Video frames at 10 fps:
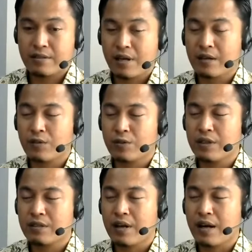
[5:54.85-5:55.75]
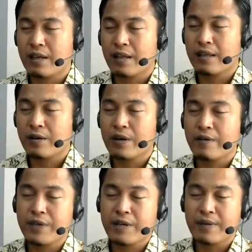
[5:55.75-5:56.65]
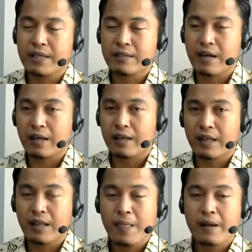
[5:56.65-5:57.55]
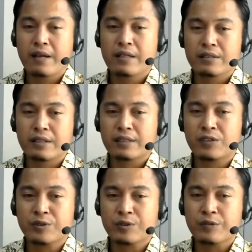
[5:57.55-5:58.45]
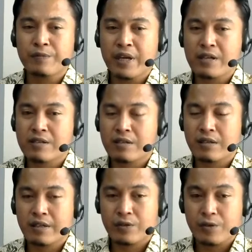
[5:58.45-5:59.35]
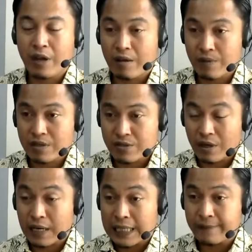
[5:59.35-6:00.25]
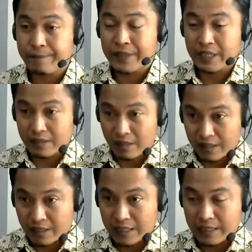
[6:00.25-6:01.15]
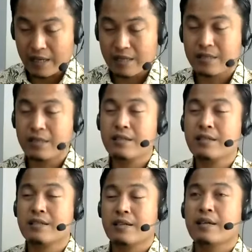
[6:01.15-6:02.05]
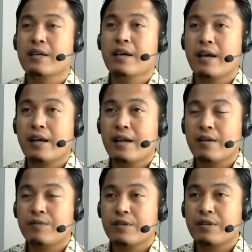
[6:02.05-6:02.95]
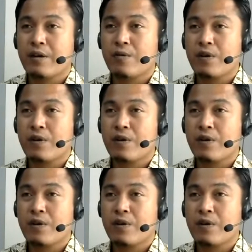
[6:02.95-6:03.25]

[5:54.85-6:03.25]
Try, do a trial here. What I mean by trial, try to make sure that you have a strong internet connections and then after that